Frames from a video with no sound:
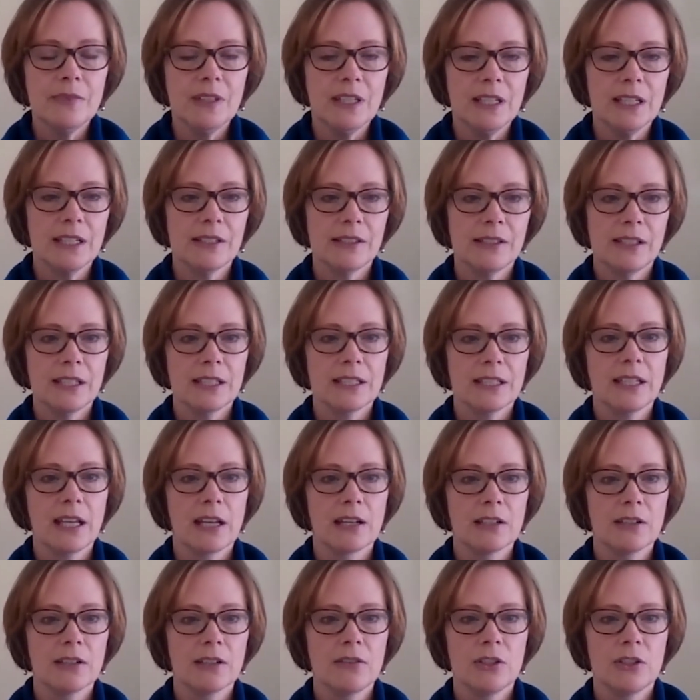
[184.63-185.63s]
It is the
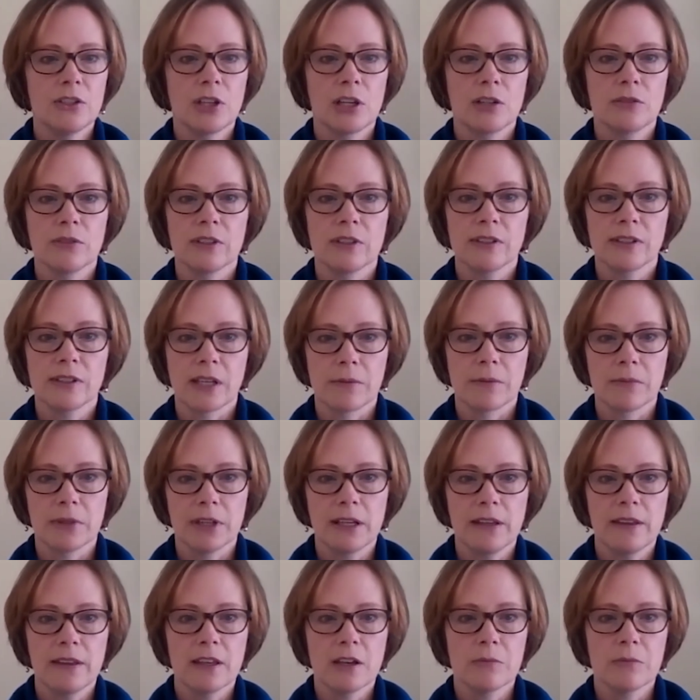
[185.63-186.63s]
intent of the General
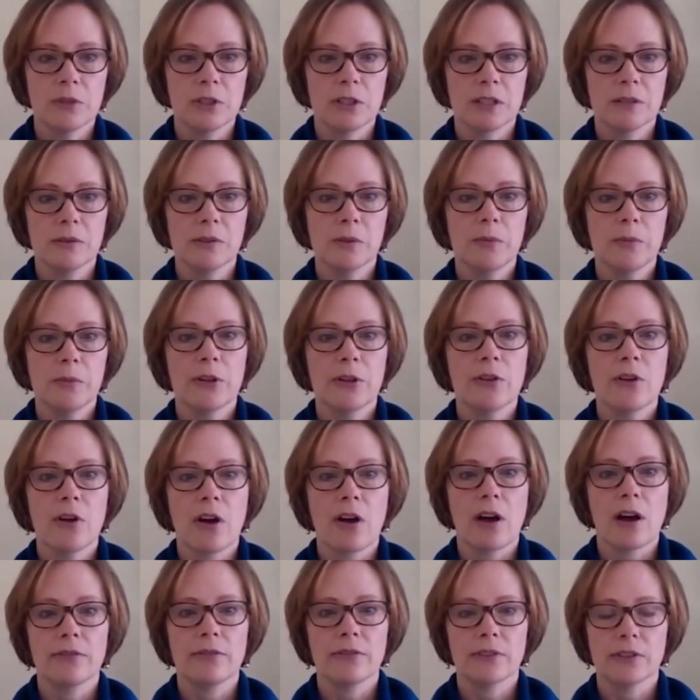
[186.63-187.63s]
Assembly that municipal
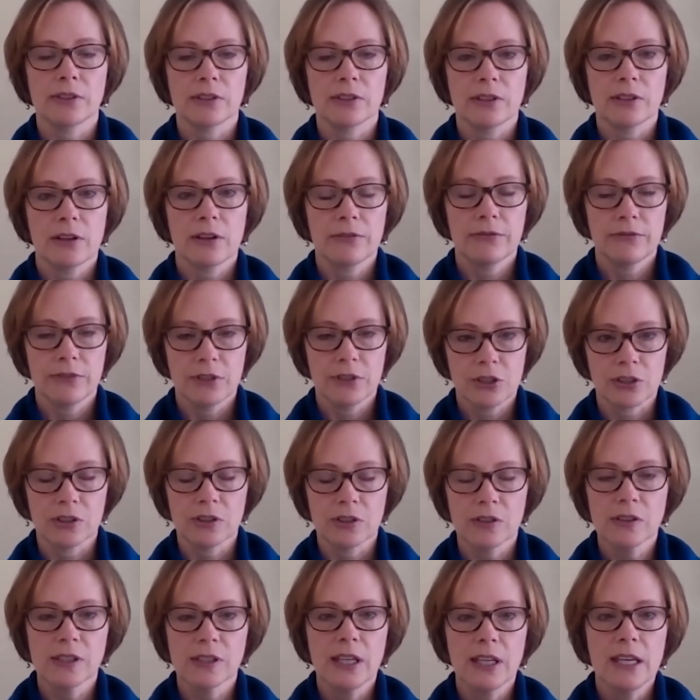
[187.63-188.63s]
office
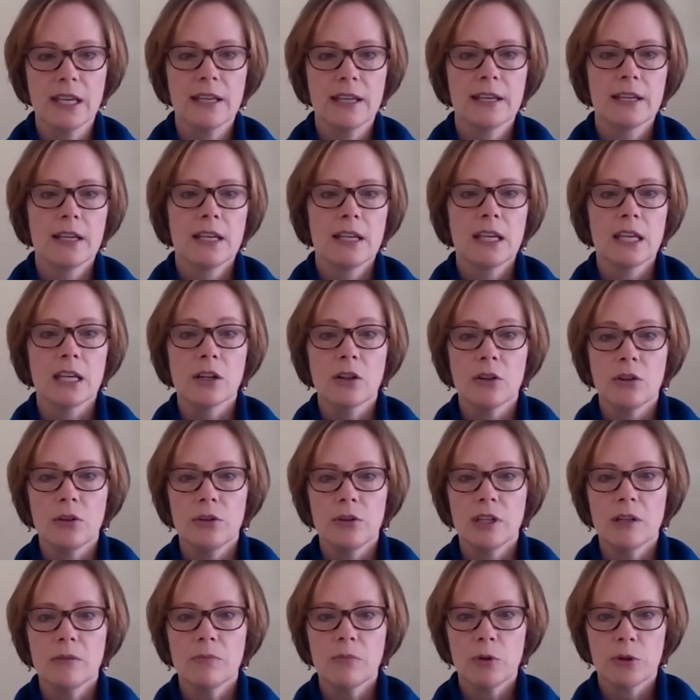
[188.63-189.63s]
officials,
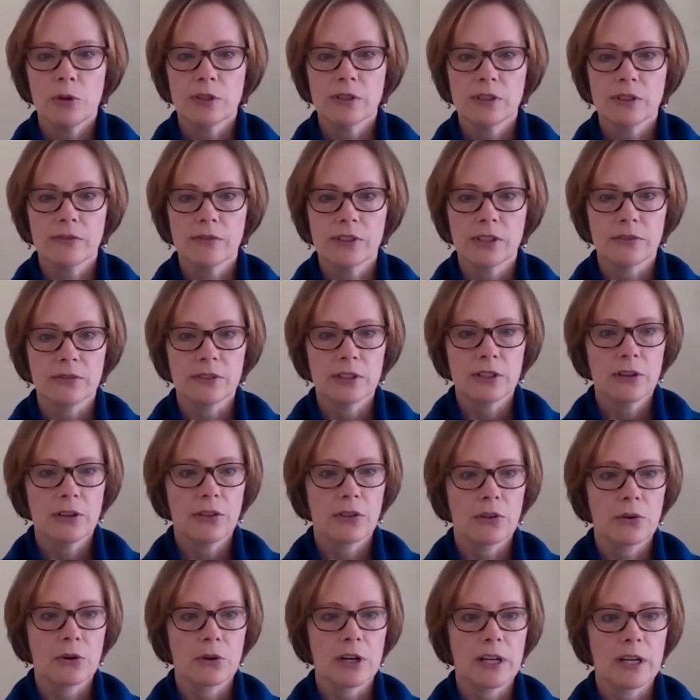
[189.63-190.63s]
including boards of civil
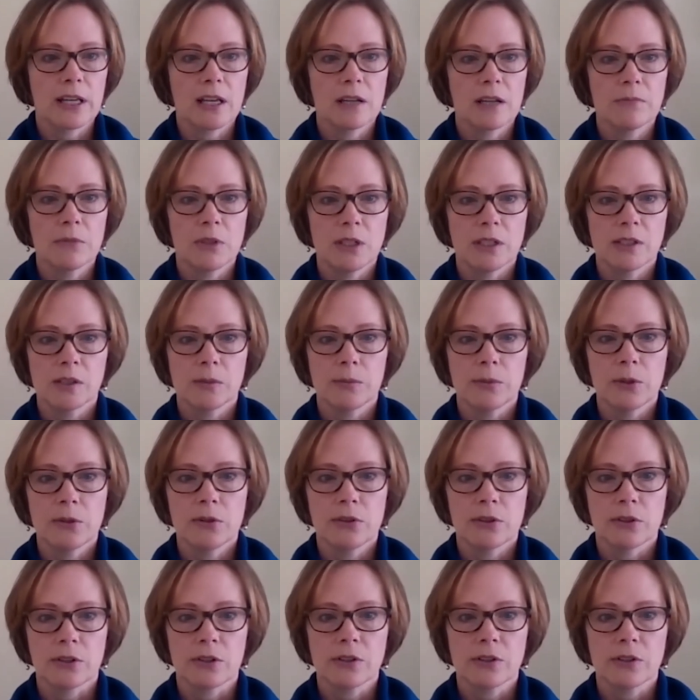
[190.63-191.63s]
authority and municipal
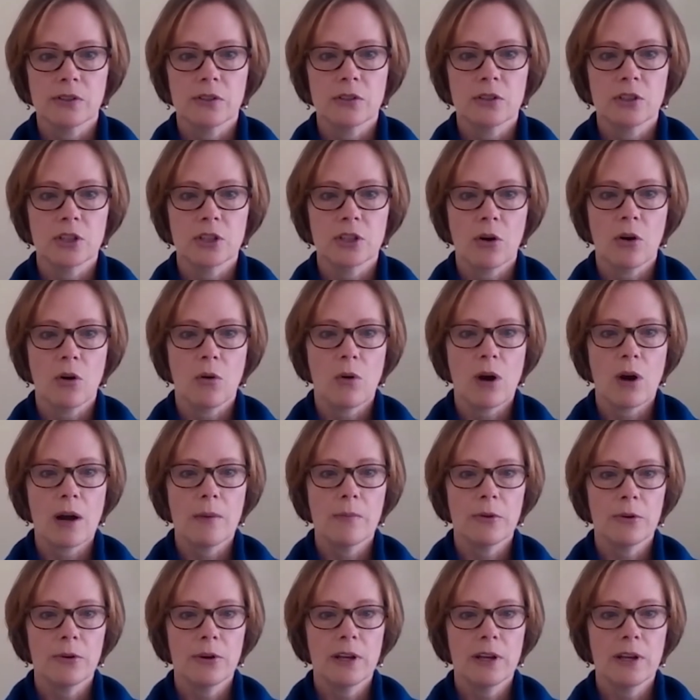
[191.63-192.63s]
clerks, shall
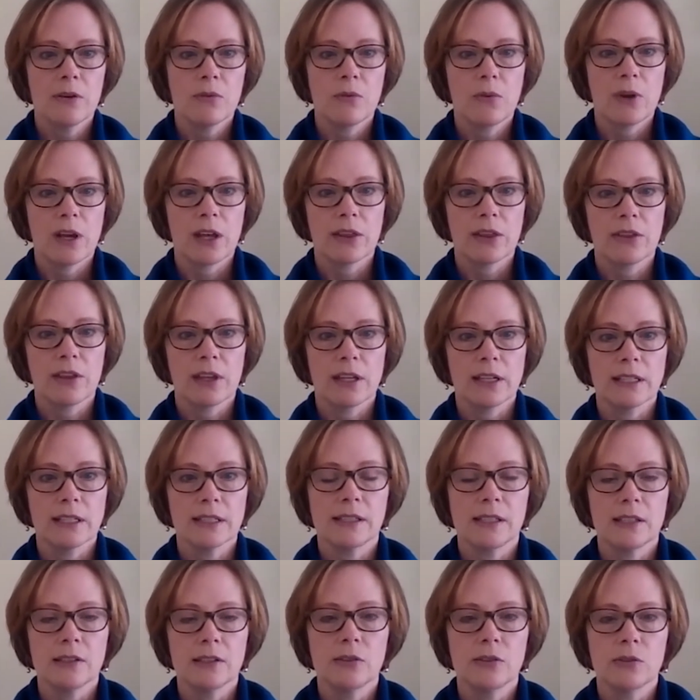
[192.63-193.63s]
cooperate with and
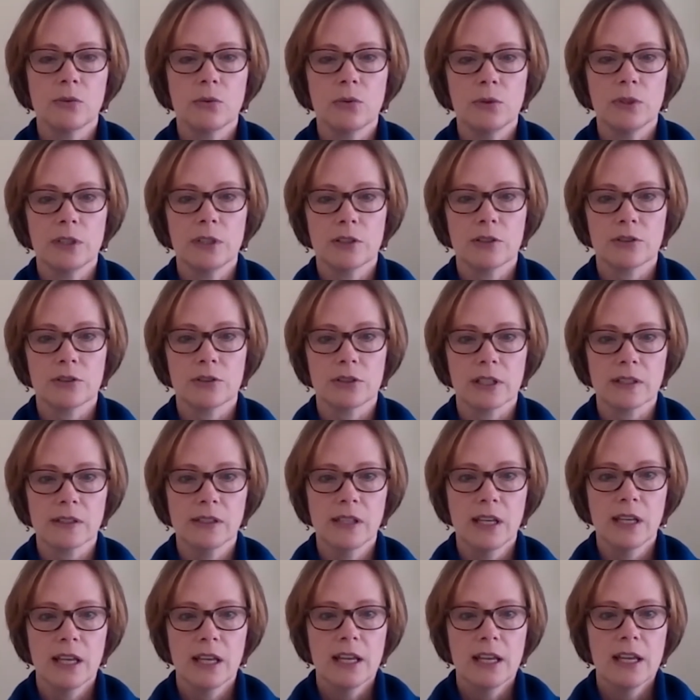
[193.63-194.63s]
assist school districts
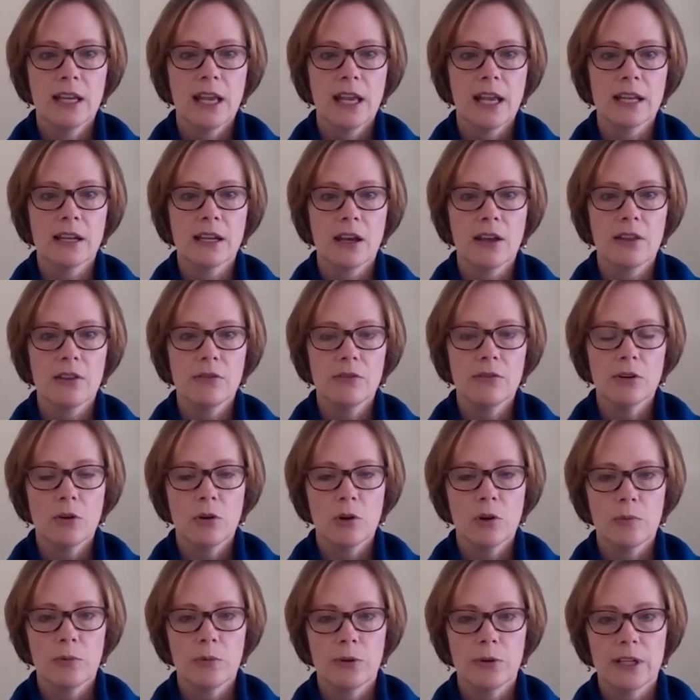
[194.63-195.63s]
and other
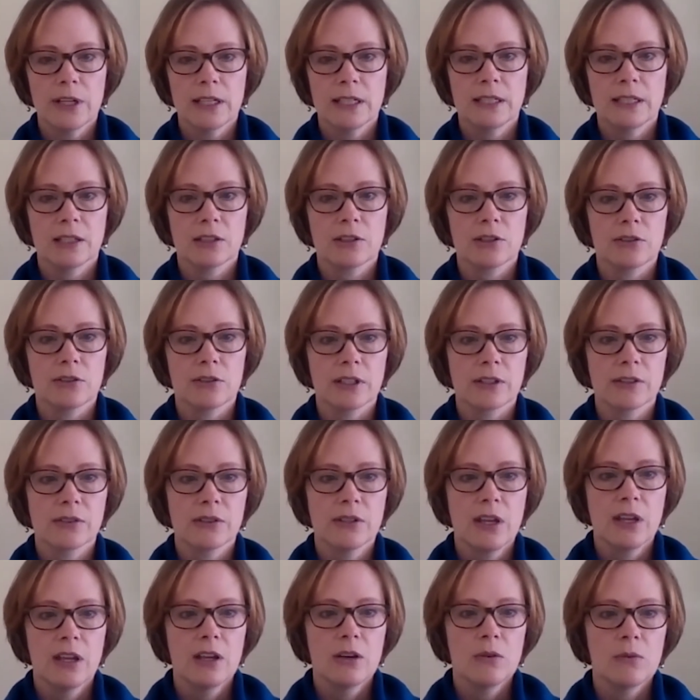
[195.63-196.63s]
incorporated
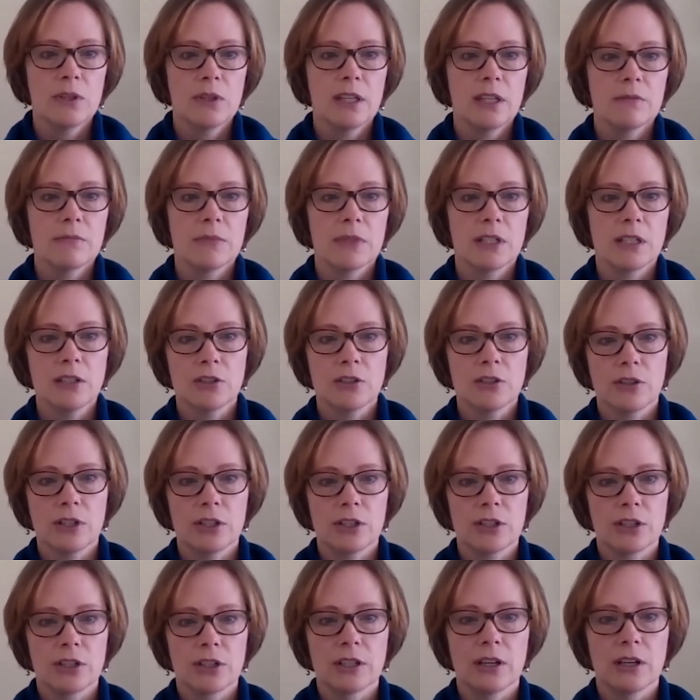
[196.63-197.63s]
districts with the
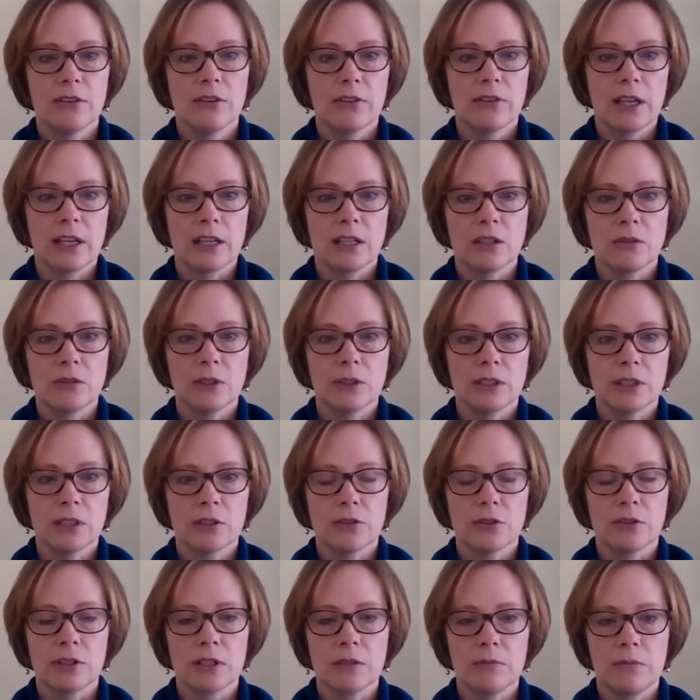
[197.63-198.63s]
administration of annual
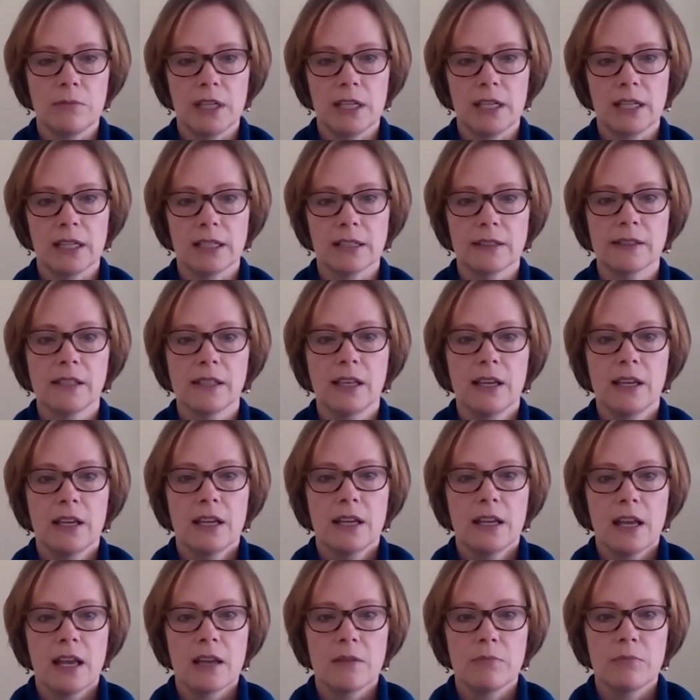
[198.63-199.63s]
district meetings
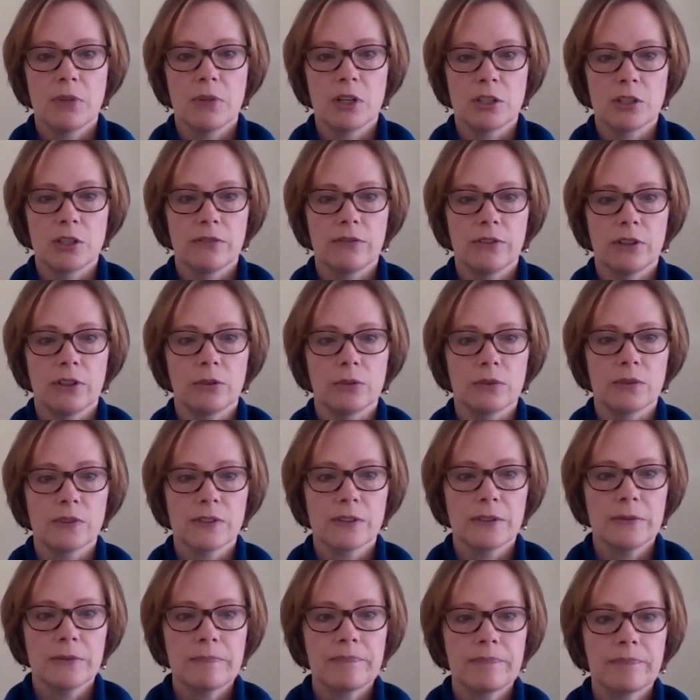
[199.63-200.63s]
and budget
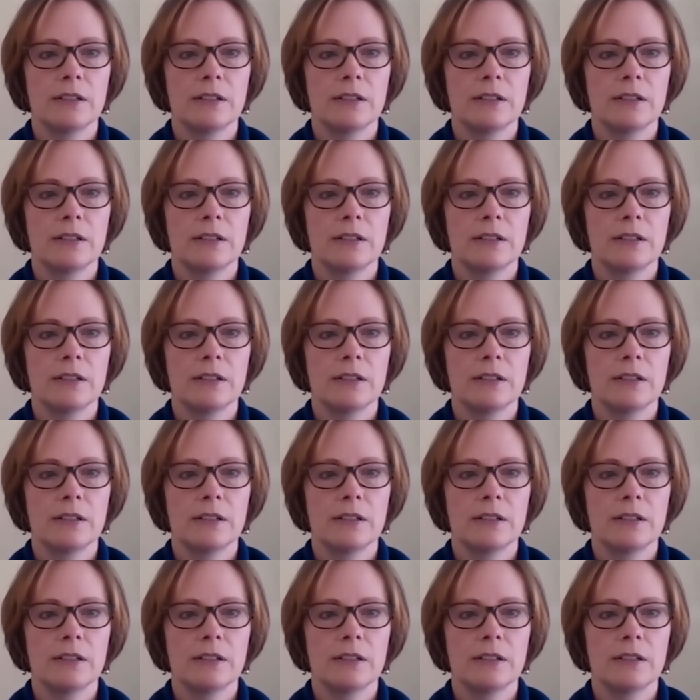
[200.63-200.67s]
votes.